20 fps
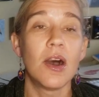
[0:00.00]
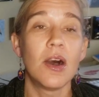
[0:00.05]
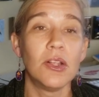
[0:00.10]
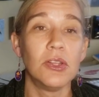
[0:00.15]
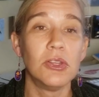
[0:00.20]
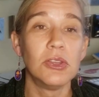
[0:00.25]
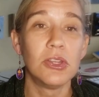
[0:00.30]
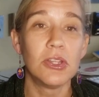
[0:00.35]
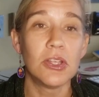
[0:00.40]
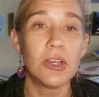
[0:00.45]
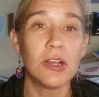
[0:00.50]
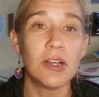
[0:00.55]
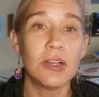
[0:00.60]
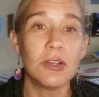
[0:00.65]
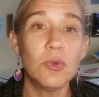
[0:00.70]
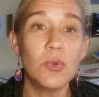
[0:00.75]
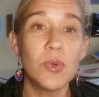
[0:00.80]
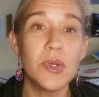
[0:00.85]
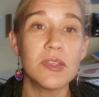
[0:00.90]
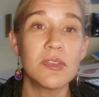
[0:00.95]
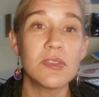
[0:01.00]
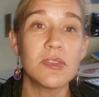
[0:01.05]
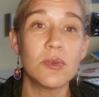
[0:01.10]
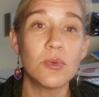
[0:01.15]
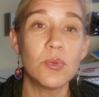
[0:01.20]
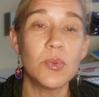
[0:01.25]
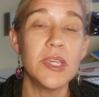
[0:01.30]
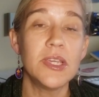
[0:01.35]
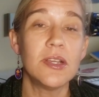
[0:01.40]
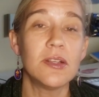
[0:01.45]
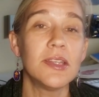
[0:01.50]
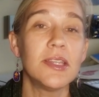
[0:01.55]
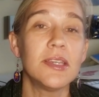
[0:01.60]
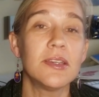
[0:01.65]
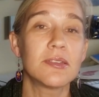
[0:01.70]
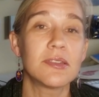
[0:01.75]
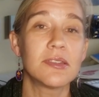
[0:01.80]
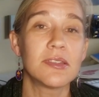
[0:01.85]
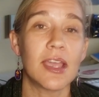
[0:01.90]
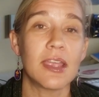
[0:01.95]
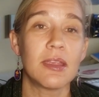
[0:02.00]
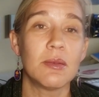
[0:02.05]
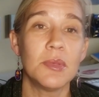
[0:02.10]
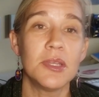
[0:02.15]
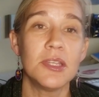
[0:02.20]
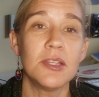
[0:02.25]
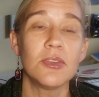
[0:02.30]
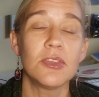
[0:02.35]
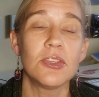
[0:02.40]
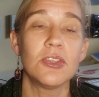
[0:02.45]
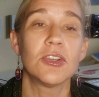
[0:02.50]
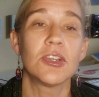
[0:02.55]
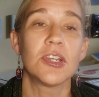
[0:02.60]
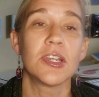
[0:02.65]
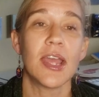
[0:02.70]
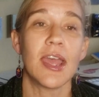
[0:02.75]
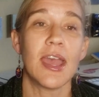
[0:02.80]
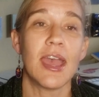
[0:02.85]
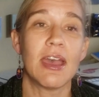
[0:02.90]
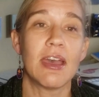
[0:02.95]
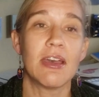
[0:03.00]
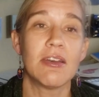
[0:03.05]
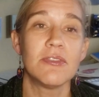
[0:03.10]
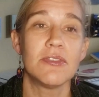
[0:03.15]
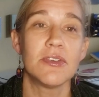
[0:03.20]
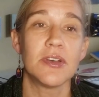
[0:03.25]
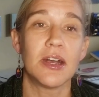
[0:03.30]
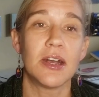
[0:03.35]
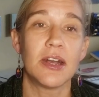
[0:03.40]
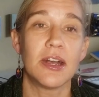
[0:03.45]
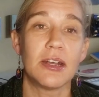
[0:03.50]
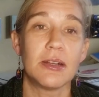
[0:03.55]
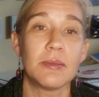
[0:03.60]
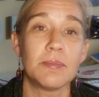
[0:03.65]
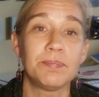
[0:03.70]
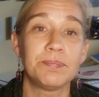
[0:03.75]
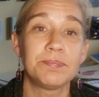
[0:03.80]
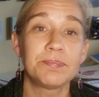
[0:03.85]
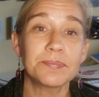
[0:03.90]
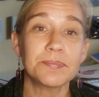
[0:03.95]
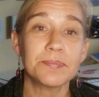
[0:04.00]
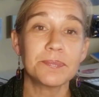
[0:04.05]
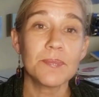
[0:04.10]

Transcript: Along with the weekly assignments, you're gonna have um,